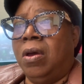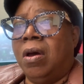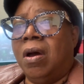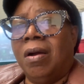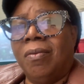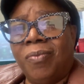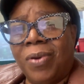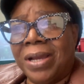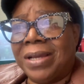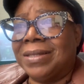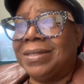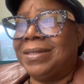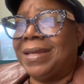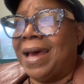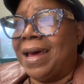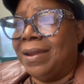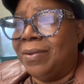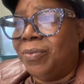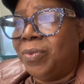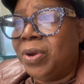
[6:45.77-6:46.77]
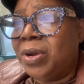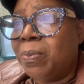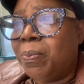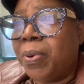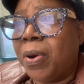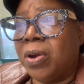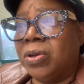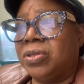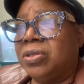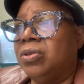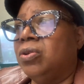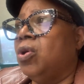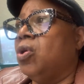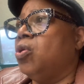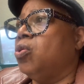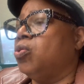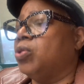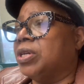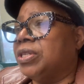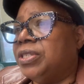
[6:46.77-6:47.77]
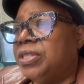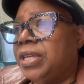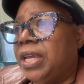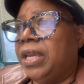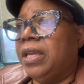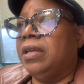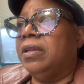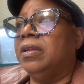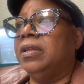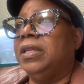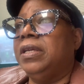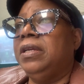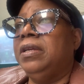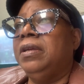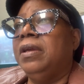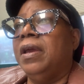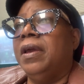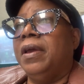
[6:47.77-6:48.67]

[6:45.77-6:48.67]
of reconciling with a person who continually